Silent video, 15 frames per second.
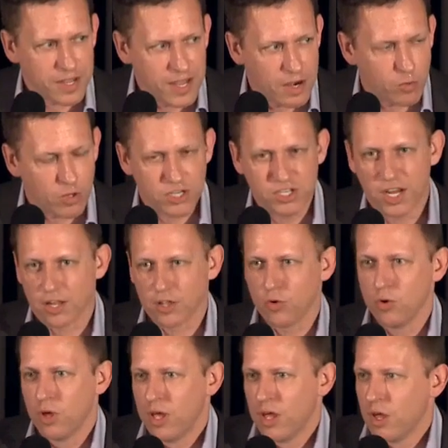I can't really tell
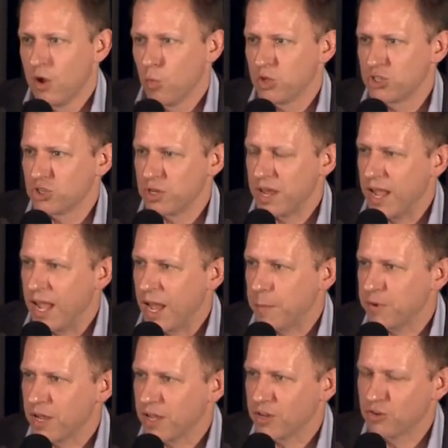you what's going to
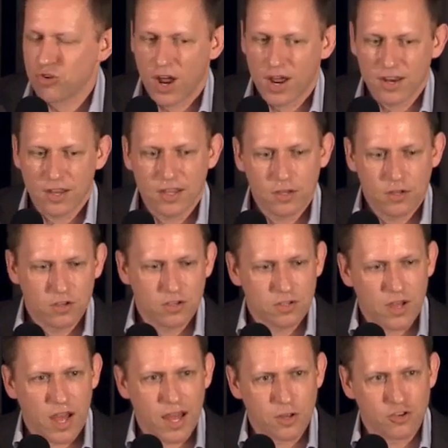happen.
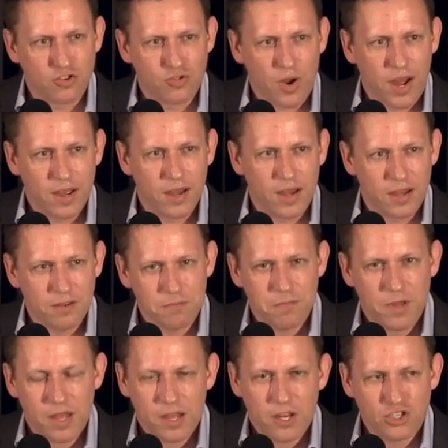I could try
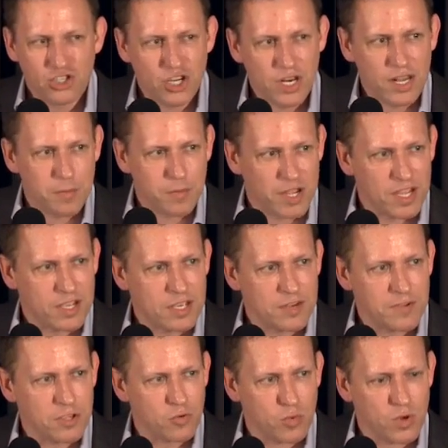cheating by
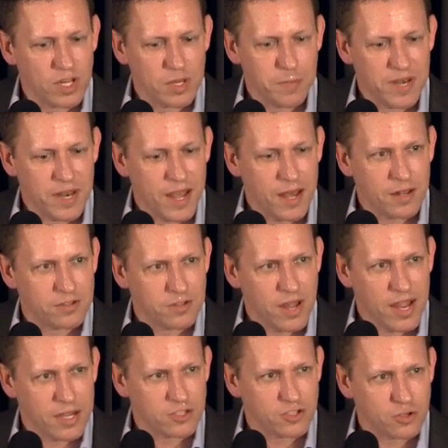giving you really banal
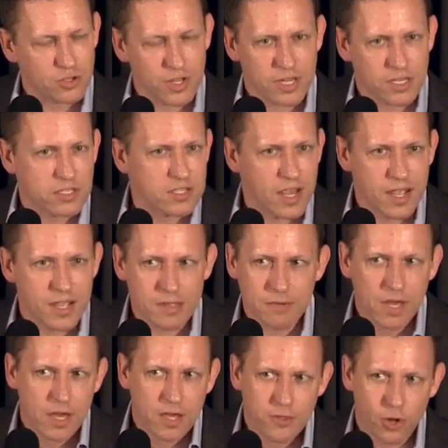answers, like saying
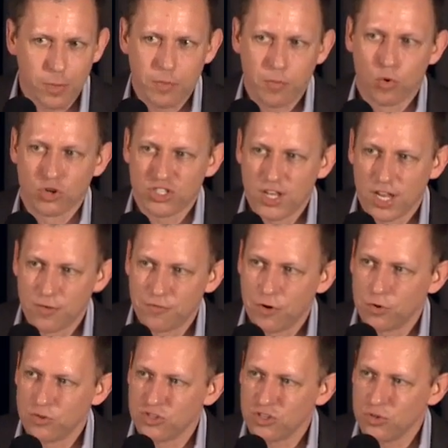there'll be more cell
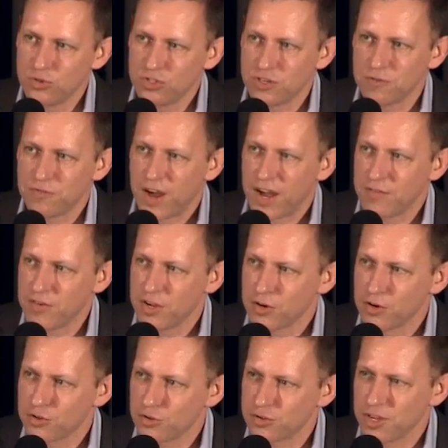phones used in 5
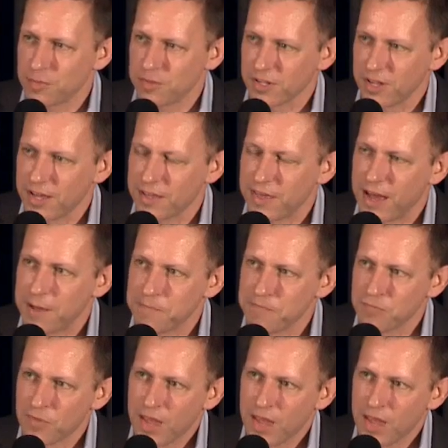years or something like that.